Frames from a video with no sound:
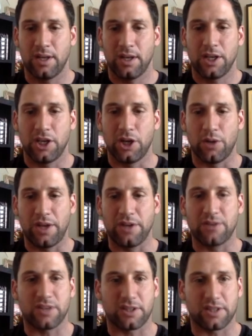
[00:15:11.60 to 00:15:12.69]
then you
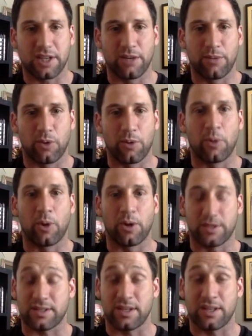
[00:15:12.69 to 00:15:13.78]
start to hear more and more.
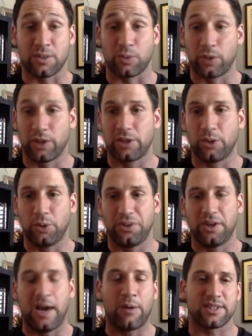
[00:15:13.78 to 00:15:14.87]
It's a really cool
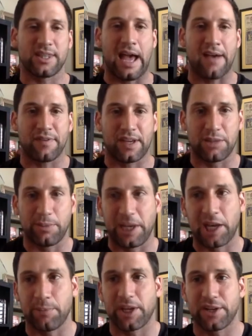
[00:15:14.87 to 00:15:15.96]
deal. I was laughing at the
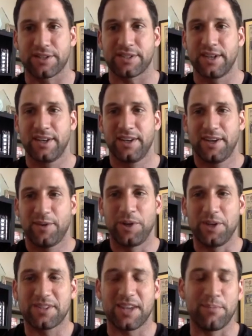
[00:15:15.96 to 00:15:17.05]
beginning because when
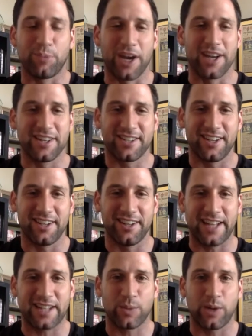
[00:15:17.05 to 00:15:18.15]
you said Bradenton,
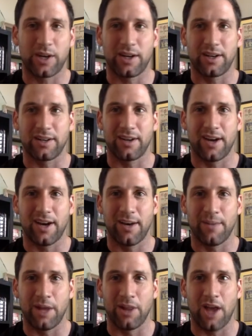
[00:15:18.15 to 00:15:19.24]
that's where
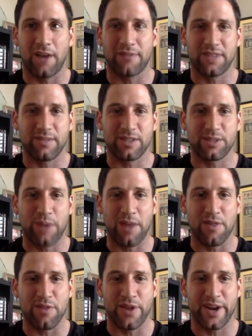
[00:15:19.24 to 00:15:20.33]
a lot of teams spent
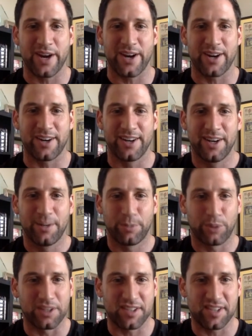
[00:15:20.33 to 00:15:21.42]
their
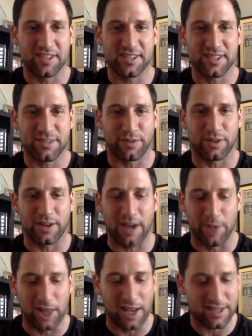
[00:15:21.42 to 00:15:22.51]
preseasons for
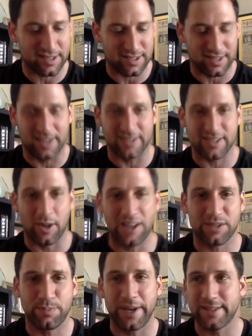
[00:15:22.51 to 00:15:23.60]
MLS. Yeah. And so I
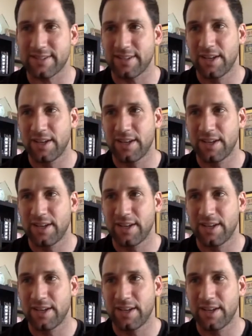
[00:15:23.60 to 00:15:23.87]
spent